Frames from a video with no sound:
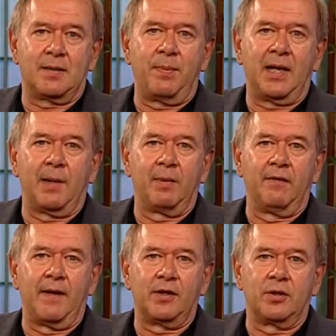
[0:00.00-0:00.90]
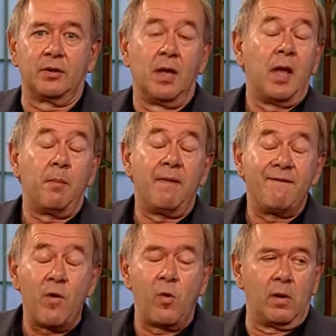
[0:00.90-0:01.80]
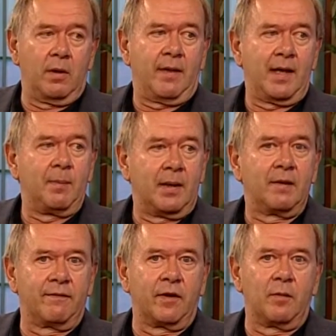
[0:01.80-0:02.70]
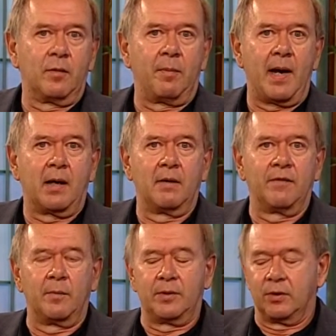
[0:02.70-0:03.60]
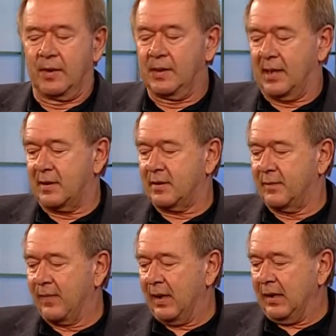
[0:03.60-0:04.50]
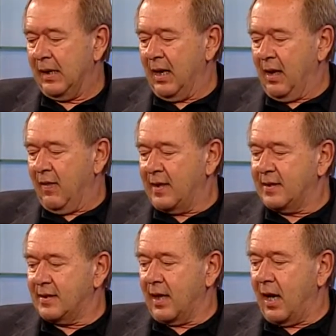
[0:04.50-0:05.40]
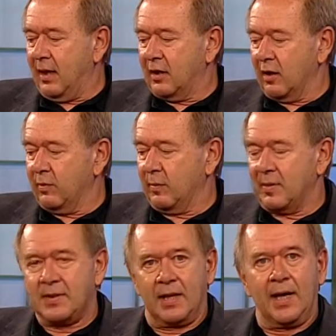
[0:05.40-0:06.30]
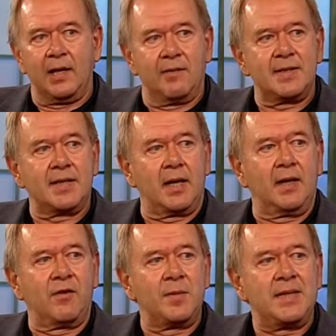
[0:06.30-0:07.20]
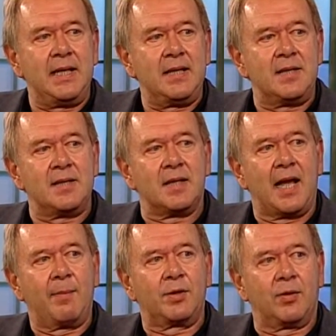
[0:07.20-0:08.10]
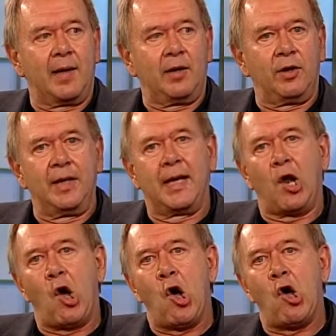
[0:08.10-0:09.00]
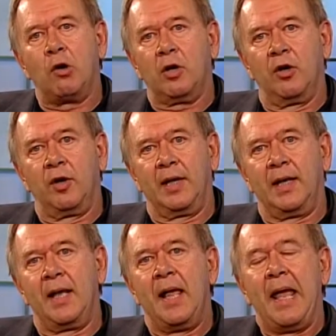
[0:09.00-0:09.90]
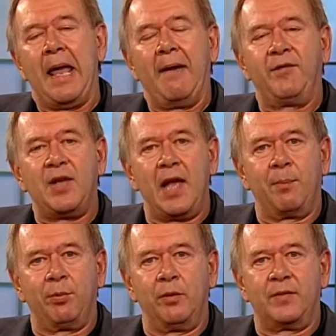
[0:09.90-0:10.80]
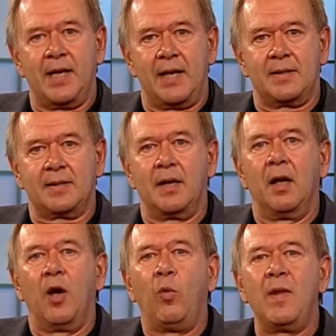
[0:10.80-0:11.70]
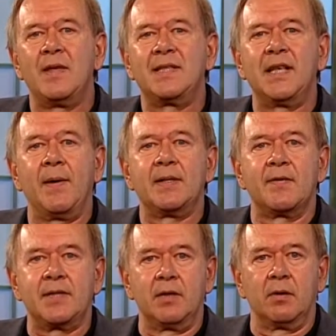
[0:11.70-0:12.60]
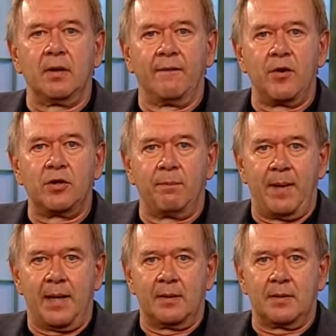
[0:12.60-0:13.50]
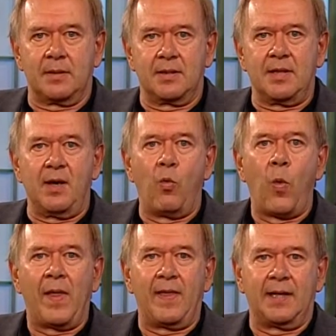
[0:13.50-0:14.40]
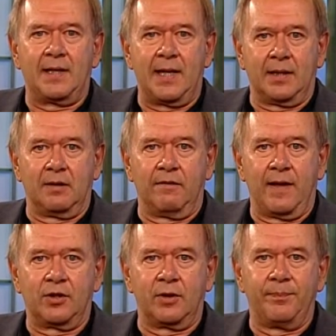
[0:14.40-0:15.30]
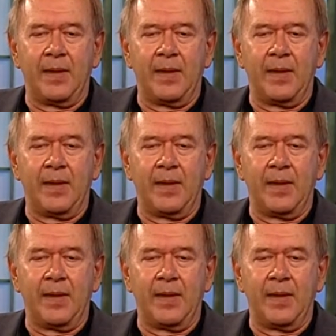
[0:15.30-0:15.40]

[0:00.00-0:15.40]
pick up infection before they can be confirmed by our confirmatory tests. This is an uninterpretable slide of a study from CDC's laboratory looking at all currently FDA-approved tests with a series of seroconversion panels to see when they detect infection.